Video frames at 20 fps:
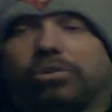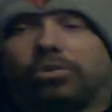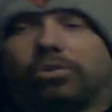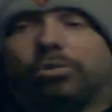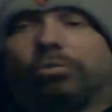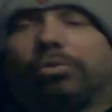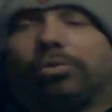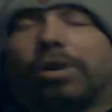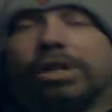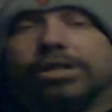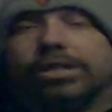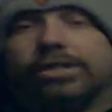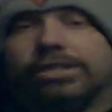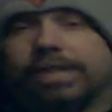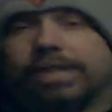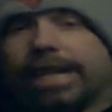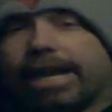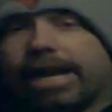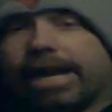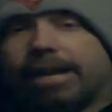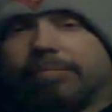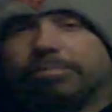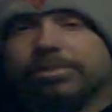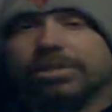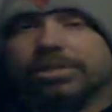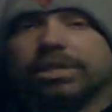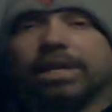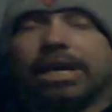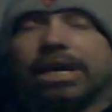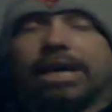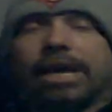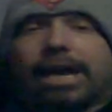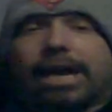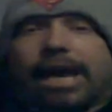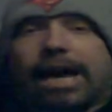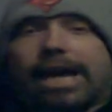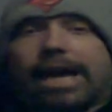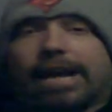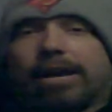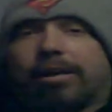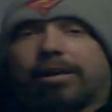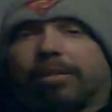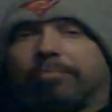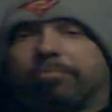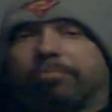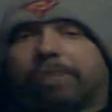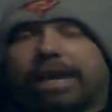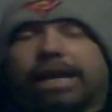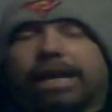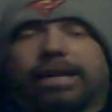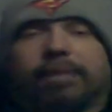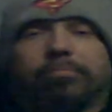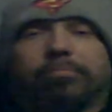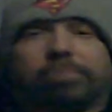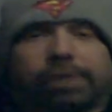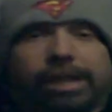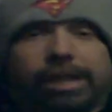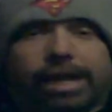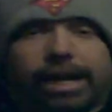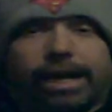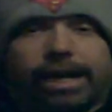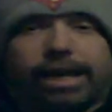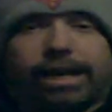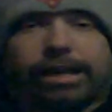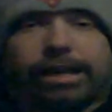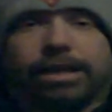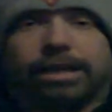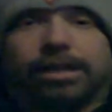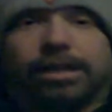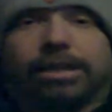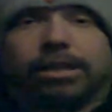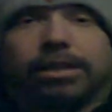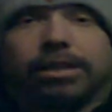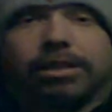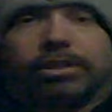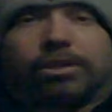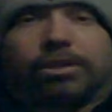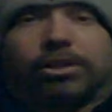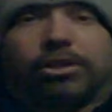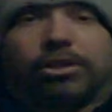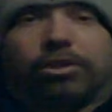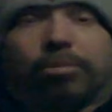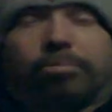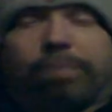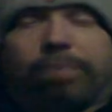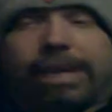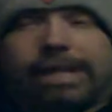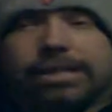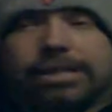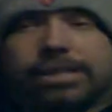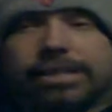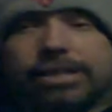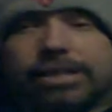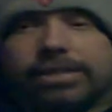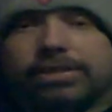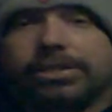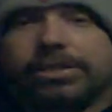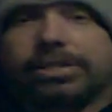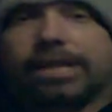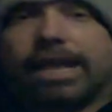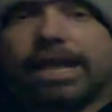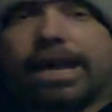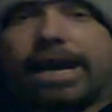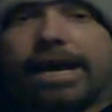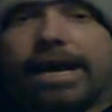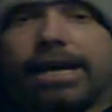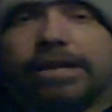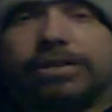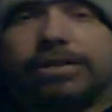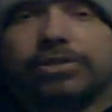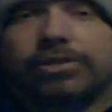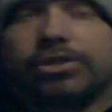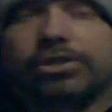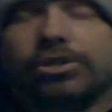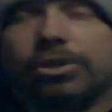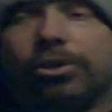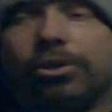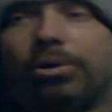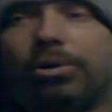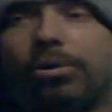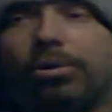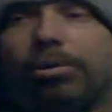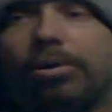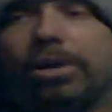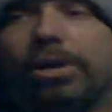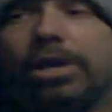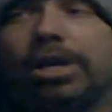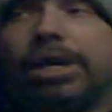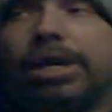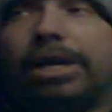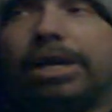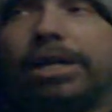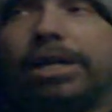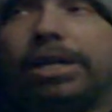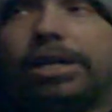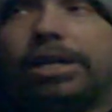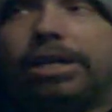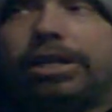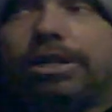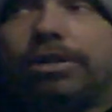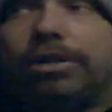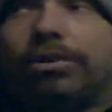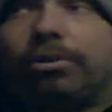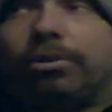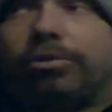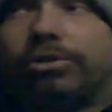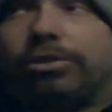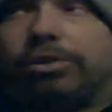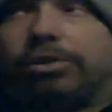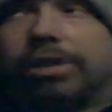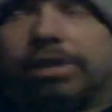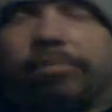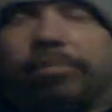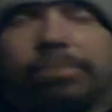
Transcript: who runs games at a pay-to-play, basis. And so, you can